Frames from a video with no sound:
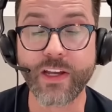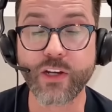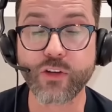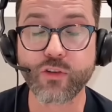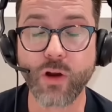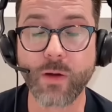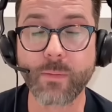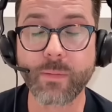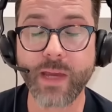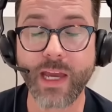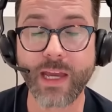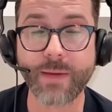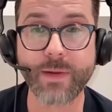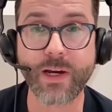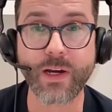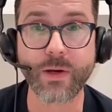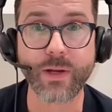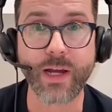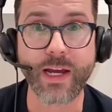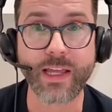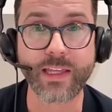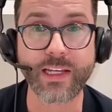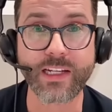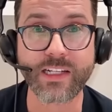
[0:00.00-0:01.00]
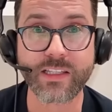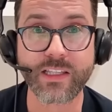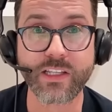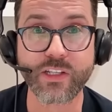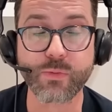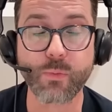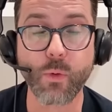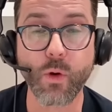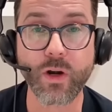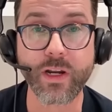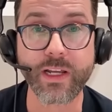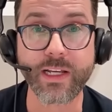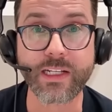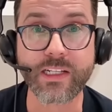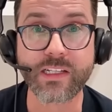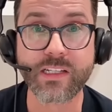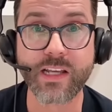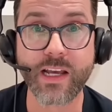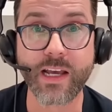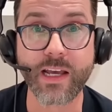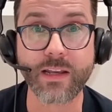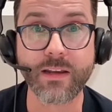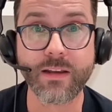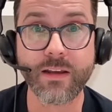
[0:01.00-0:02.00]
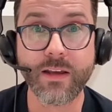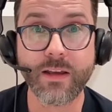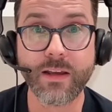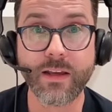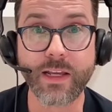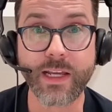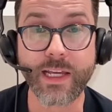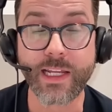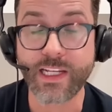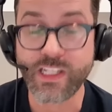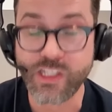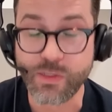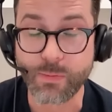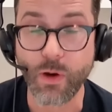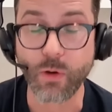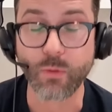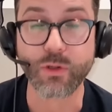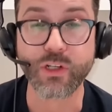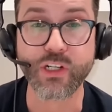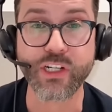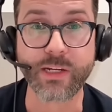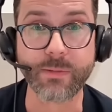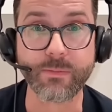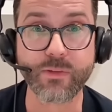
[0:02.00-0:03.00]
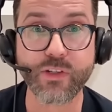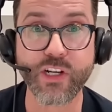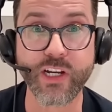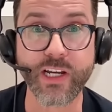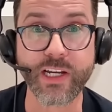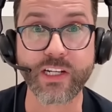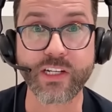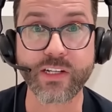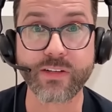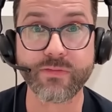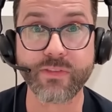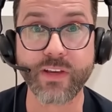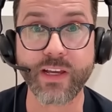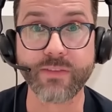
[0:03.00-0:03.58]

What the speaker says: And then Trump came out, I think, this morning and said it is about regime change.